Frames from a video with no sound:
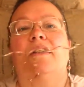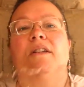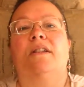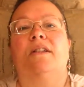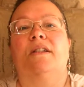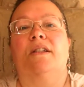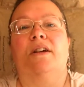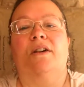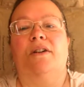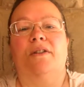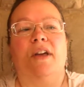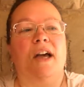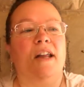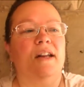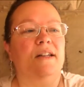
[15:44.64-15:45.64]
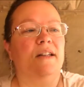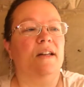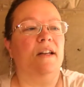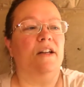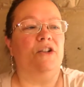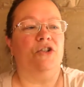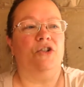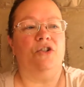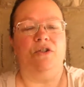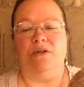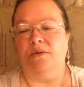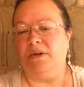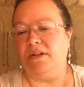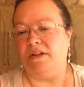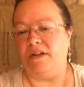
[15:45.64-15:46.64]
So that is an issue
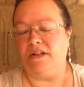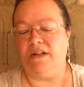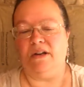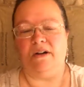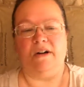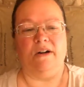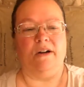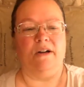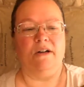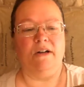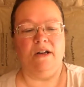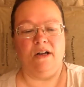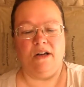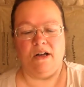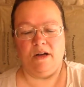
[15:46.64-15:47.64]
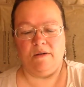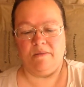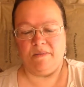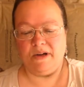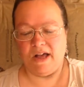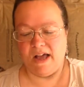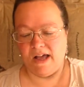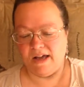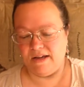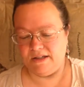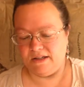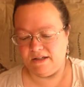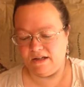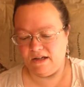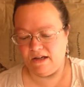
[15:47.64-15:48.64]
with this yarn,
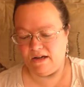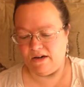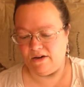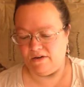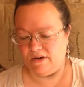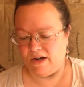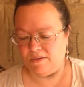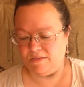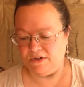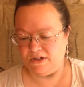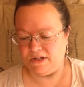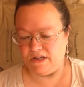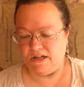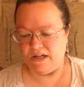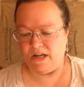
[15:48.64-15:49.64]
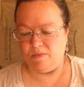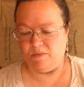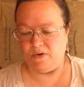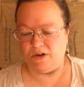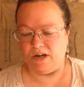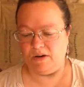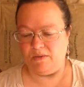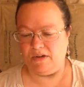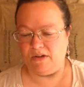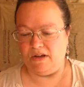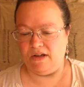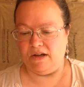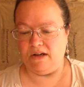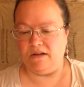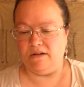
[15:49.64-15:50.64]
but, you know, I'm just going to keep working with
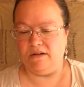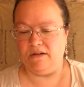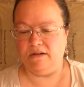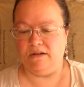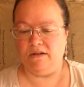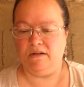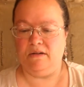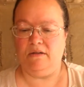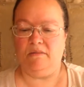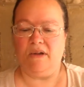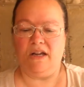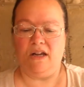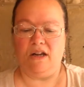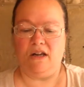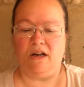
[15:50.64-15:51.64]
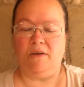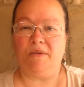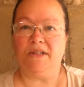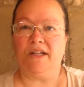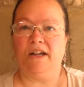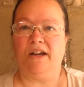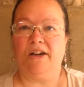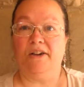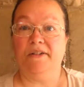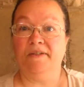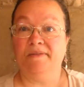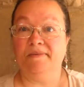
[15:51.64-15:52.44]
it and making it up as I go.